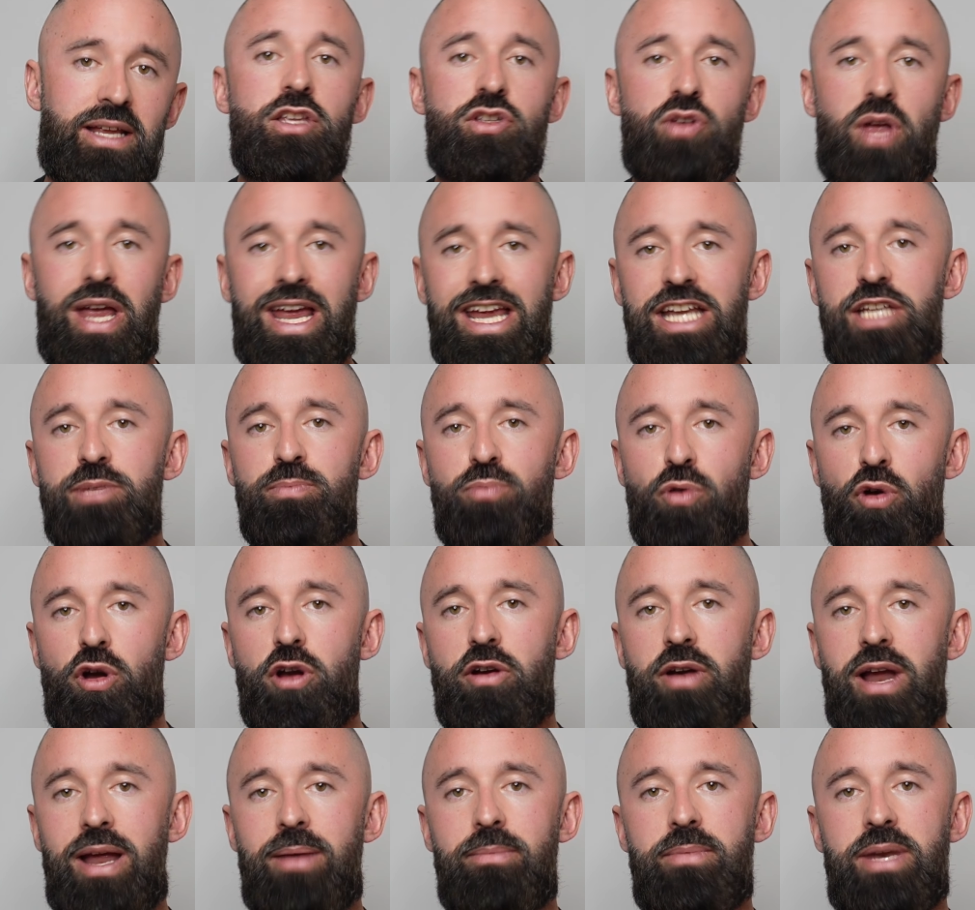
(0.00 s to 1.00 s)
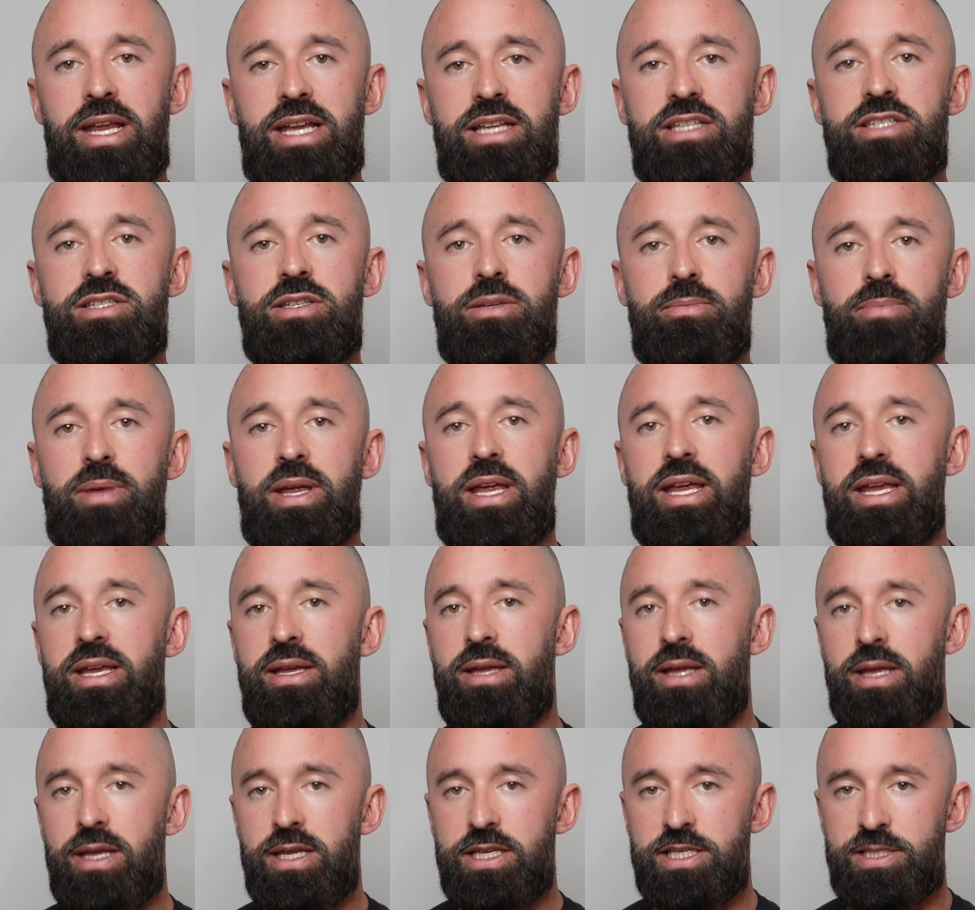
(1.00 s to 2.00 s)
So each program needs to
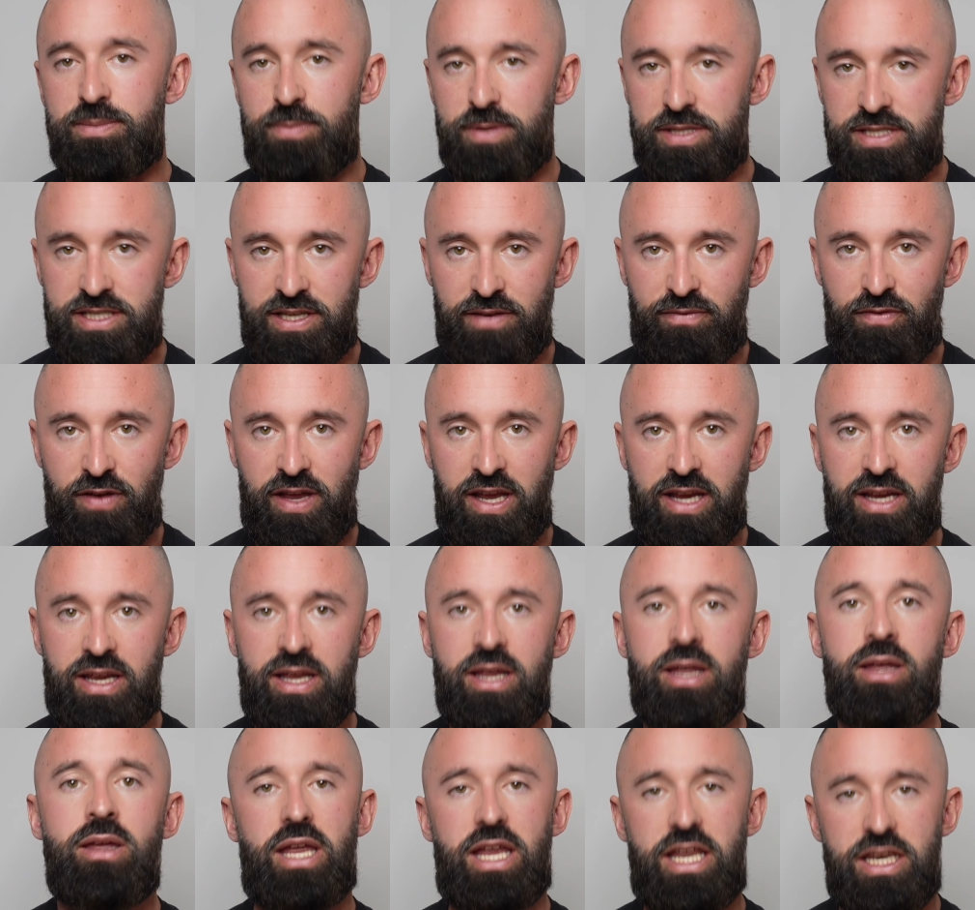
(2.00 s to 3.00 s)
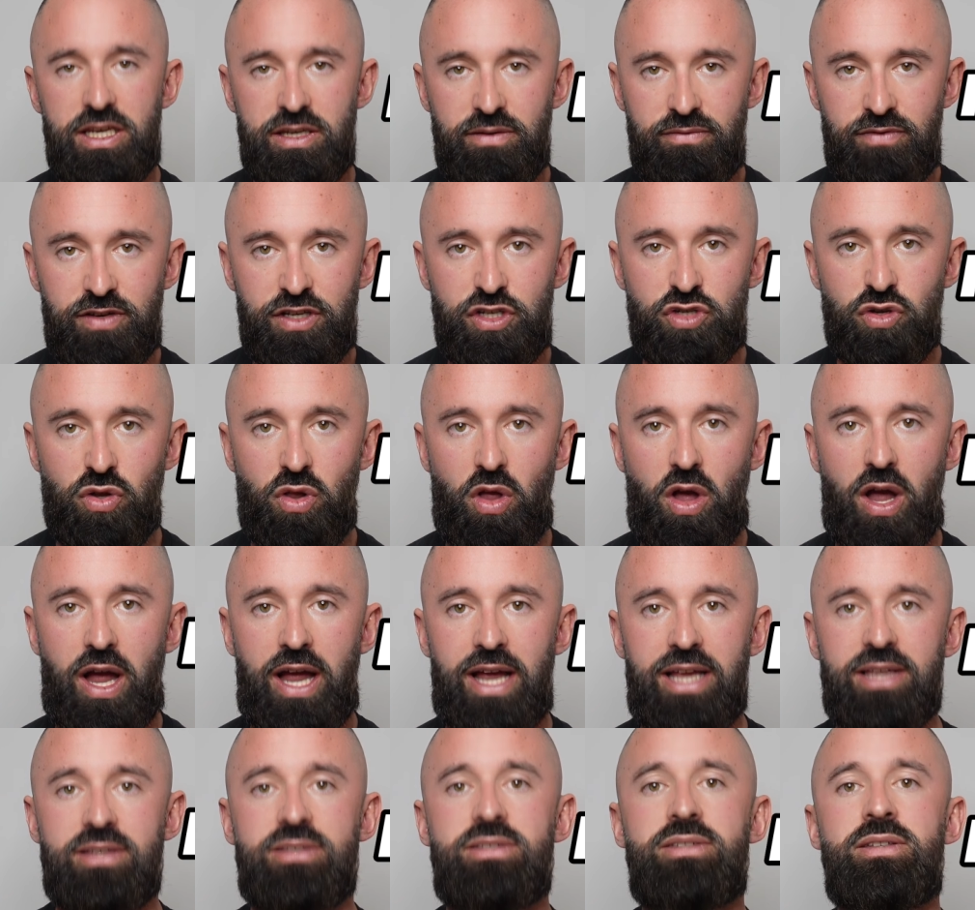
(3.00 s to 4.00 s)
be specific,
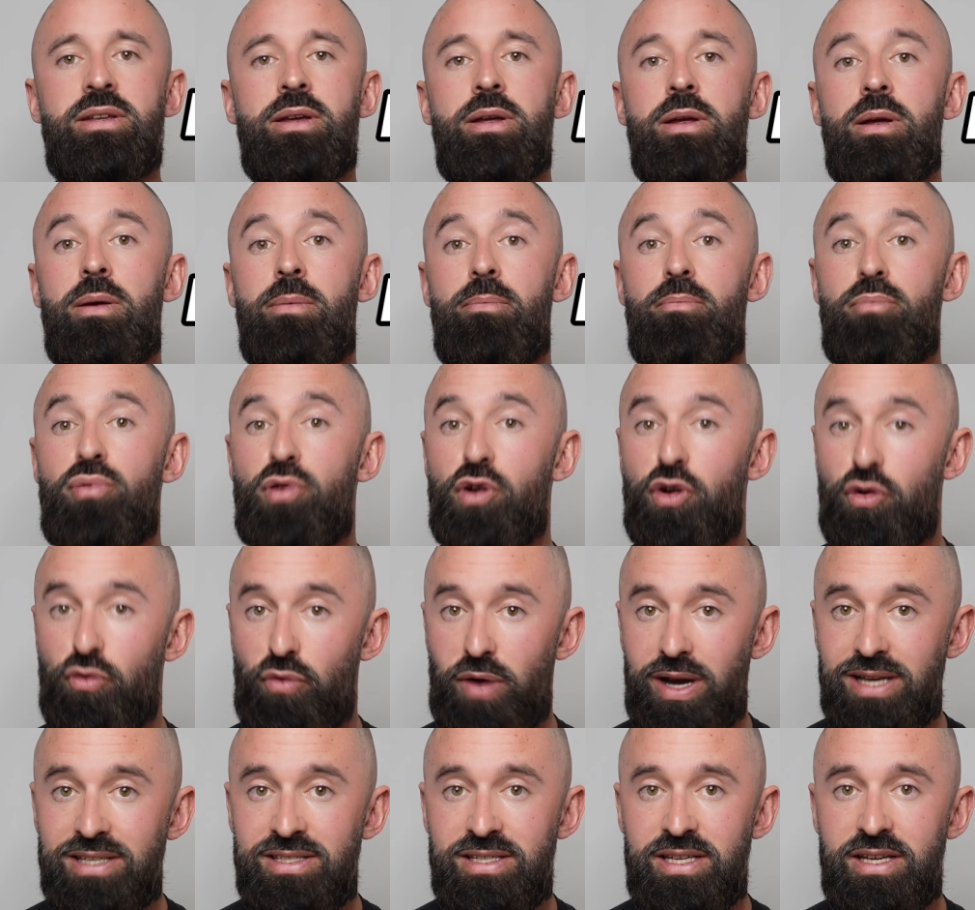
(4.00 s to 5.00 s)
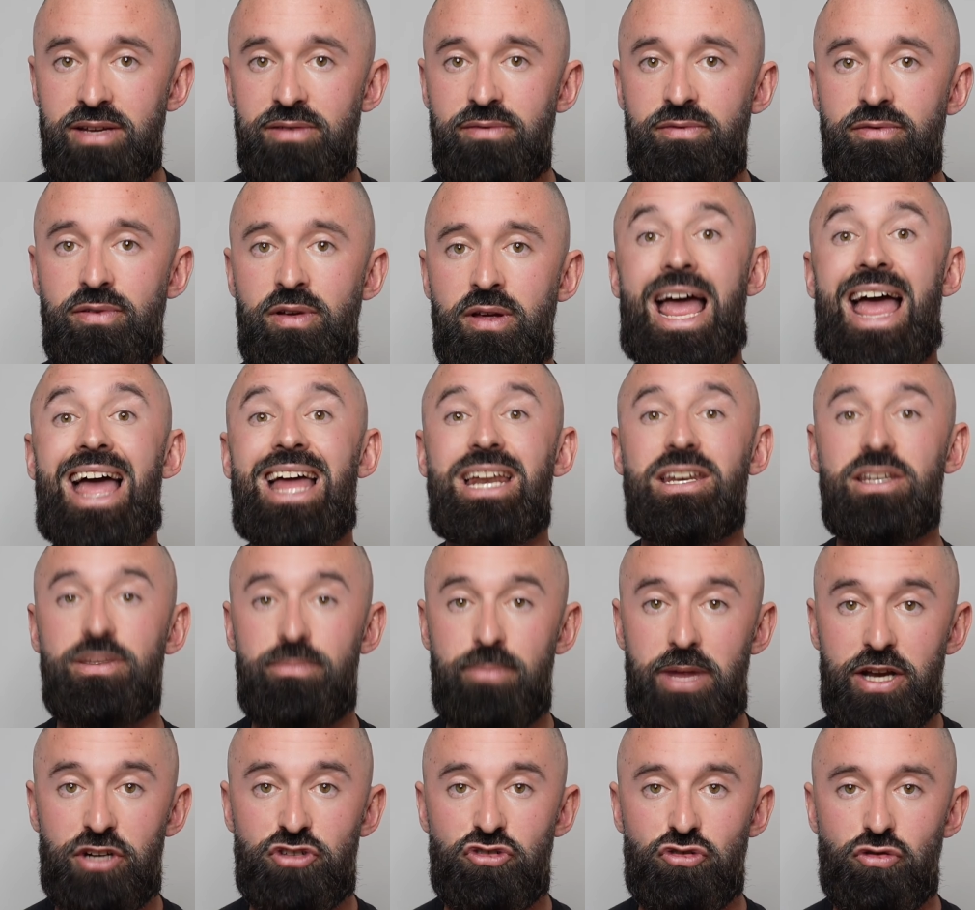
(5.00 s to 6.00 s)
individualized, progressive, and
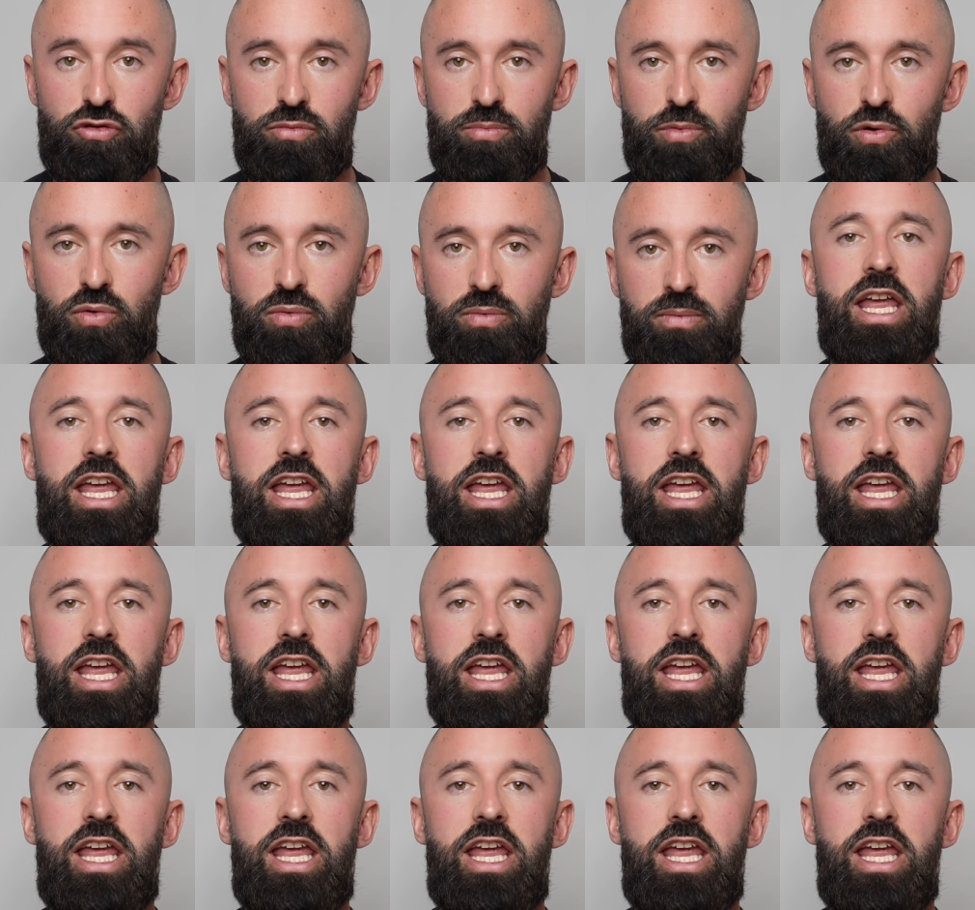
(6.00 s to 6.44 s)
measurable.